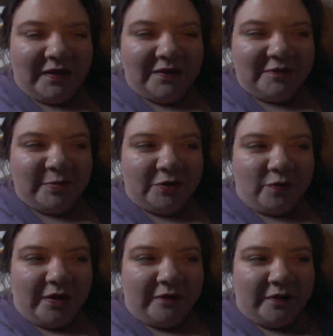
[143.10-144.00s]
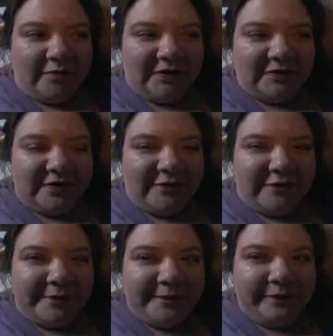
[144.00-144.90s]
just spilled water on
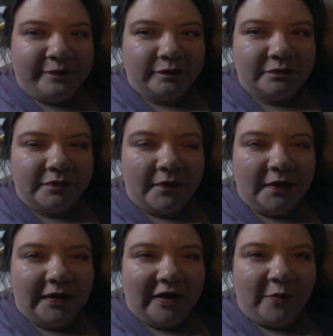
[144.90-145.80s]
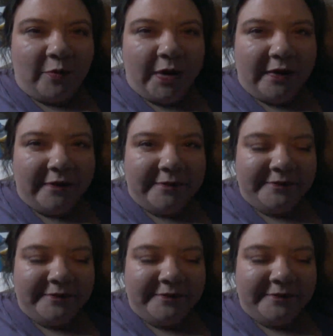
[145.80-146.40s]
myself. Now I'm awake.